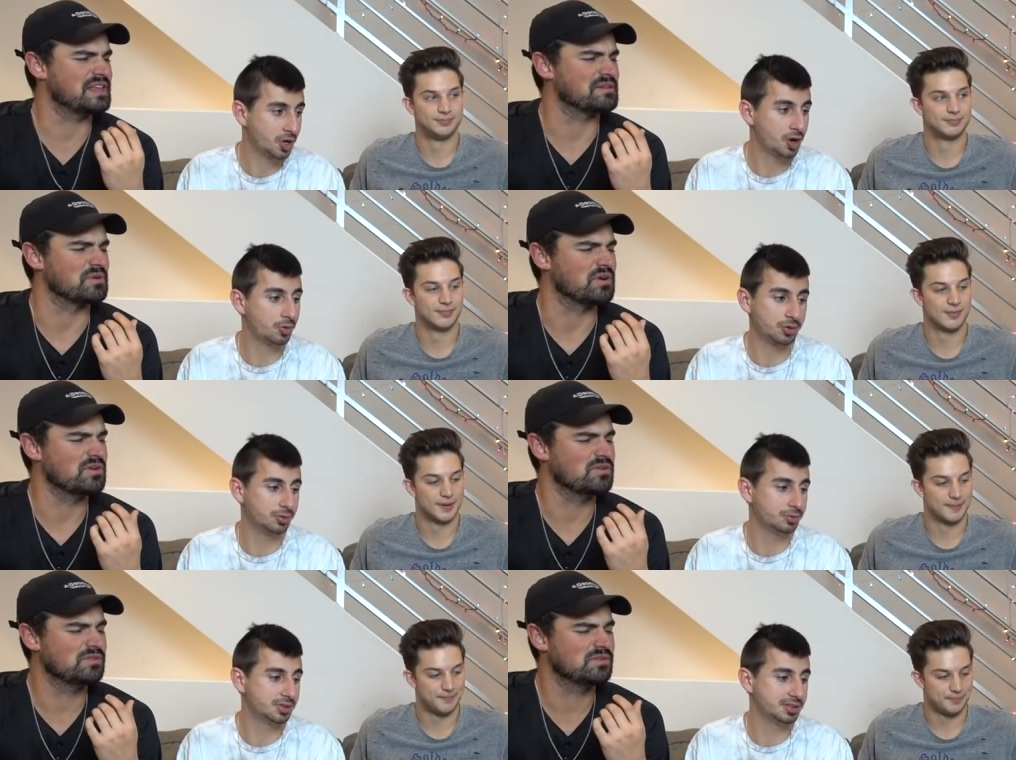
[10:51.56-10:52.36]
Speaker 1: No,
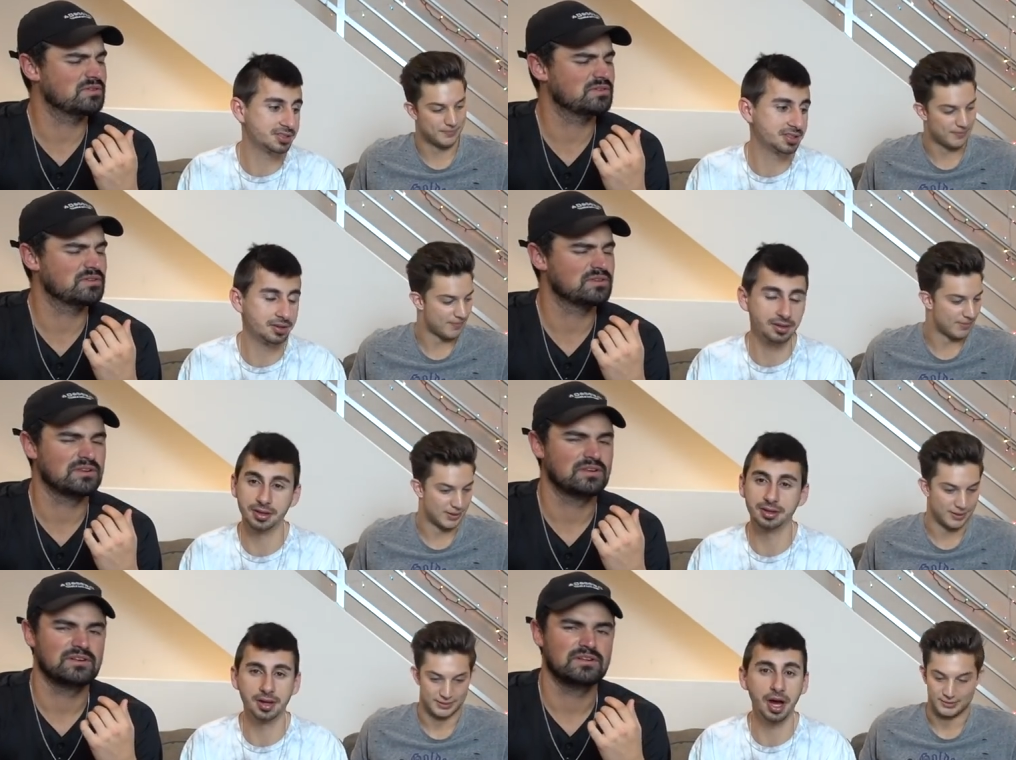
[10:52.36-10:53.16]
you did something.
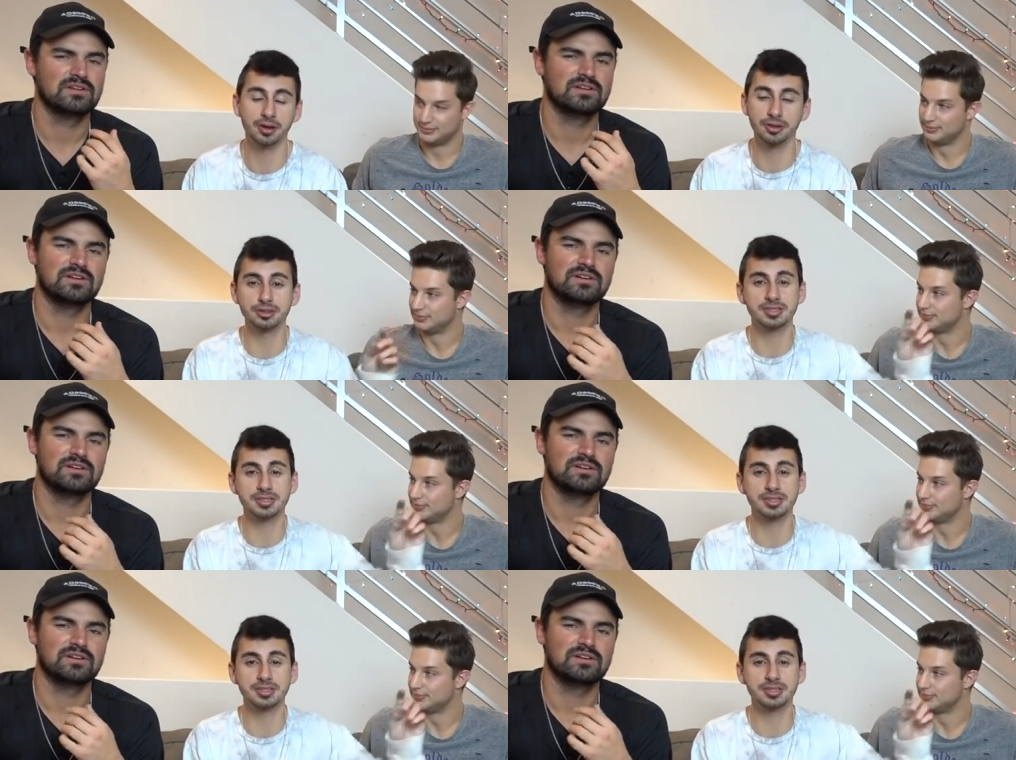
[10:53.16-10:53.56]
There's